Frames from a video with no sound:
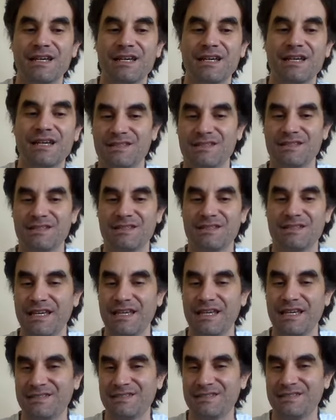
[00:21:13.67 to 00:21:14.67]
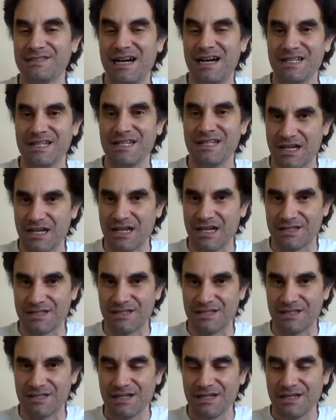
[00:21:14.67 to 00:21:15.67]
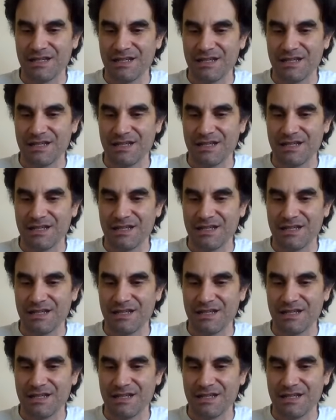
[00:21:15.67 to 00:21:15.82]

is he's not just